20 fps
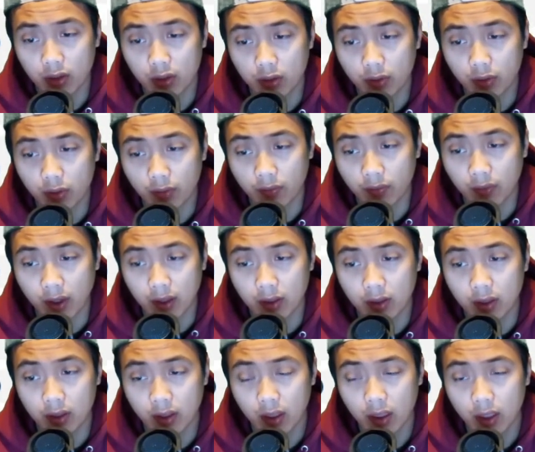the fight,
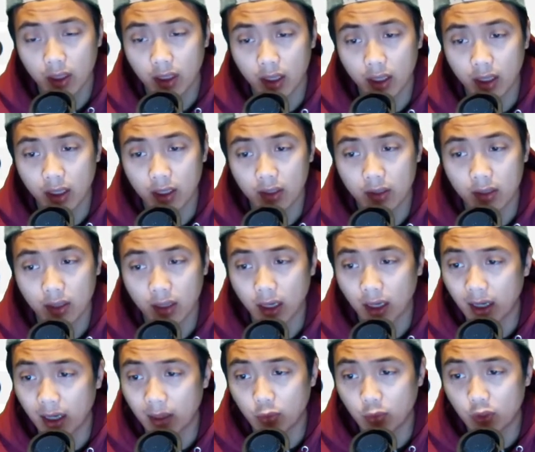and
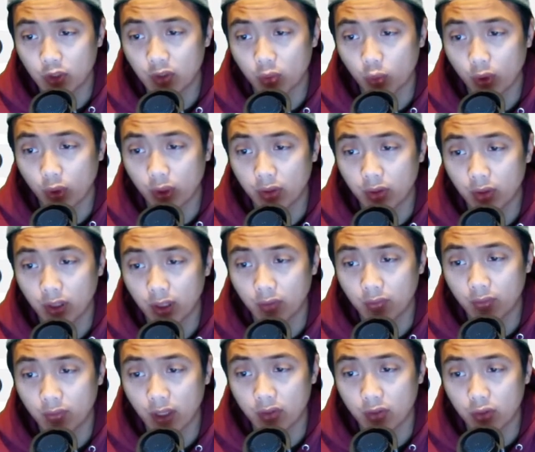I'm just wondering if
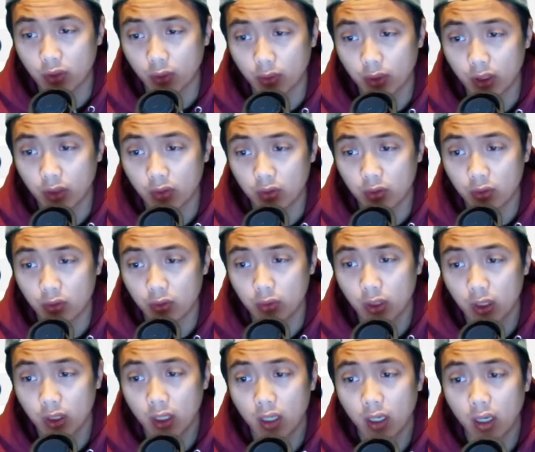that's going to
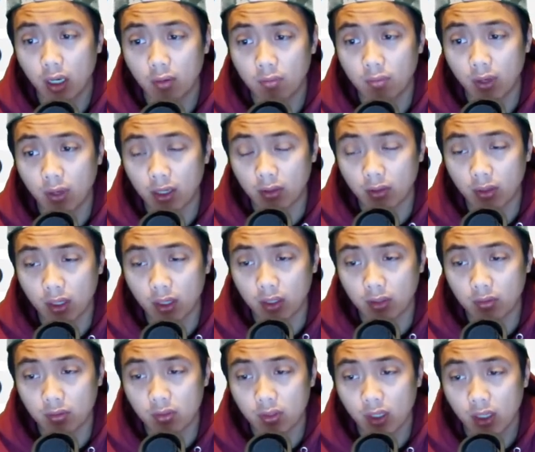affect
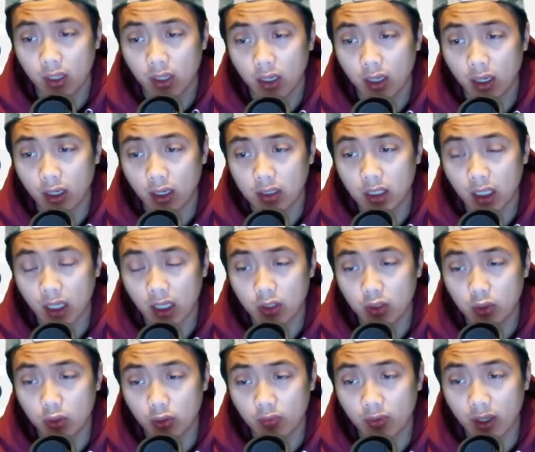things.
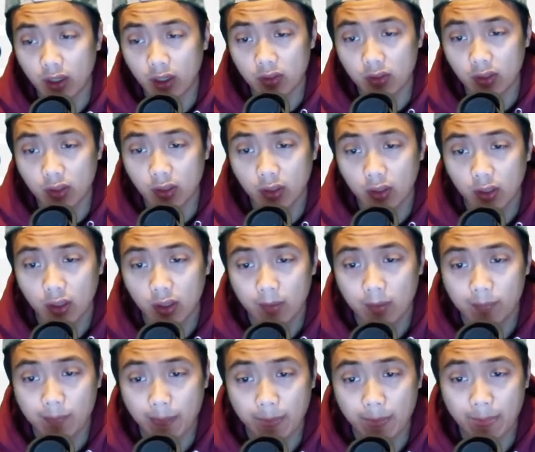Tuavasa,
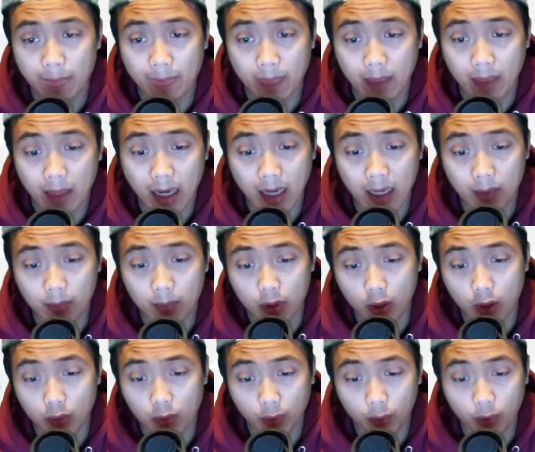I am
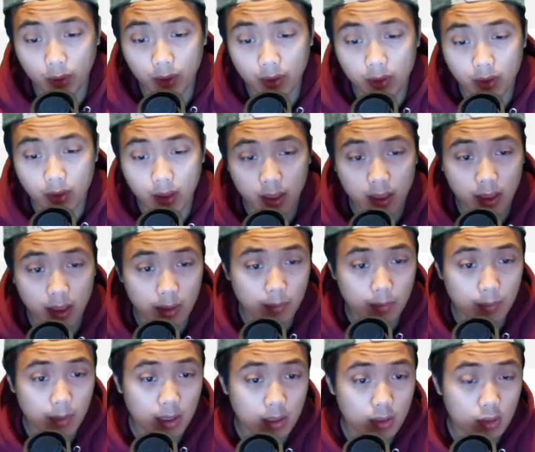going with
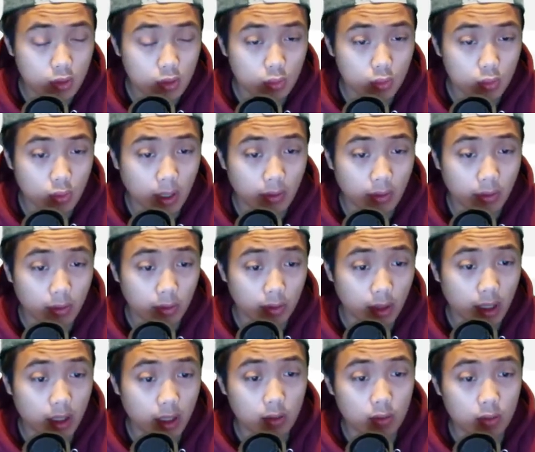him to either
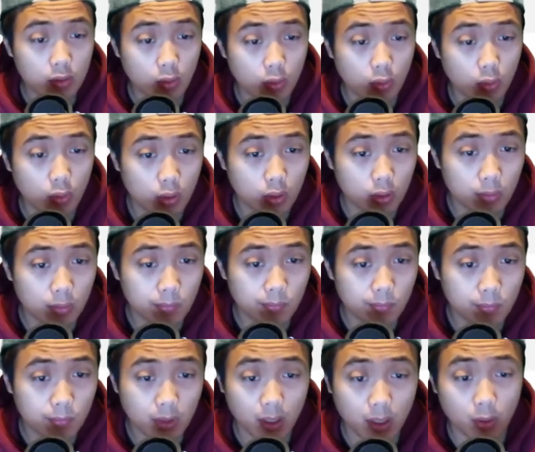land or
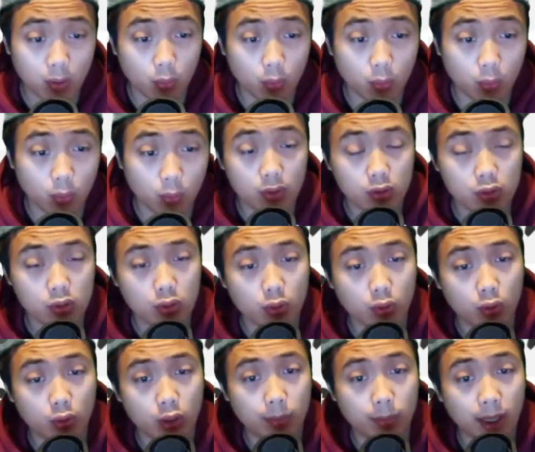kind of weather the
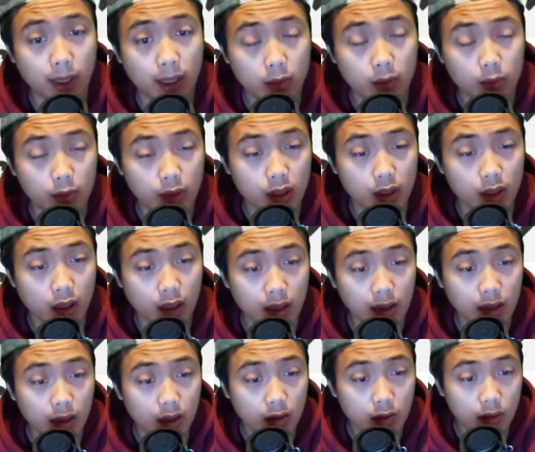storm and be a
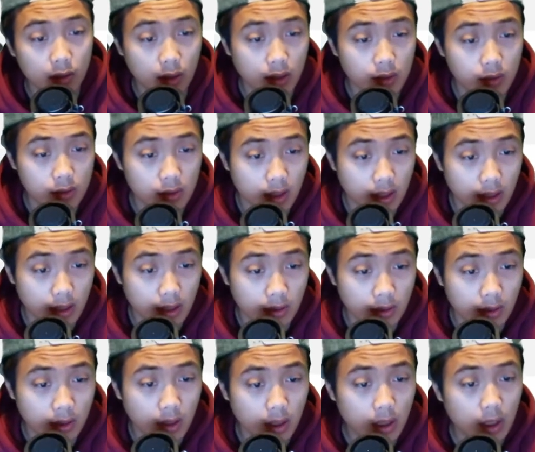little less tired
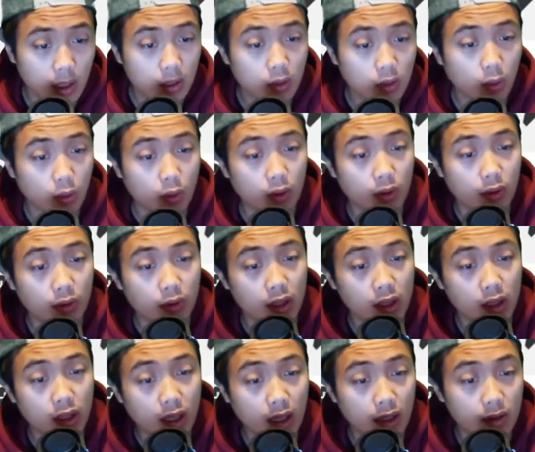toward
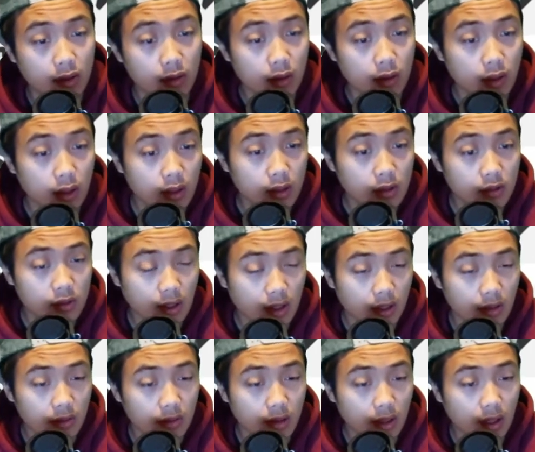the end,
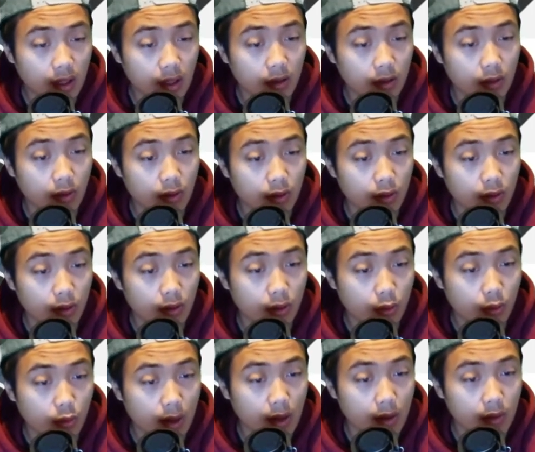2nd and 3rd
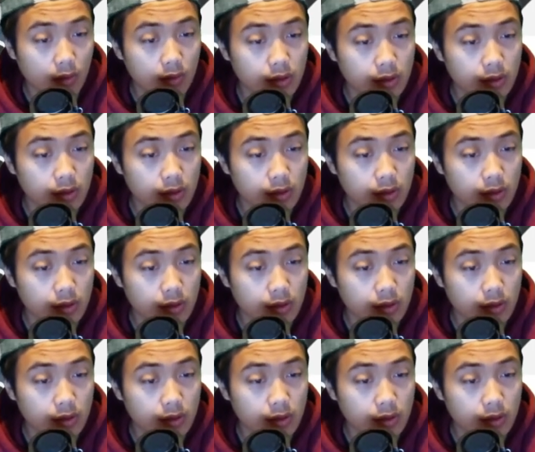rounds.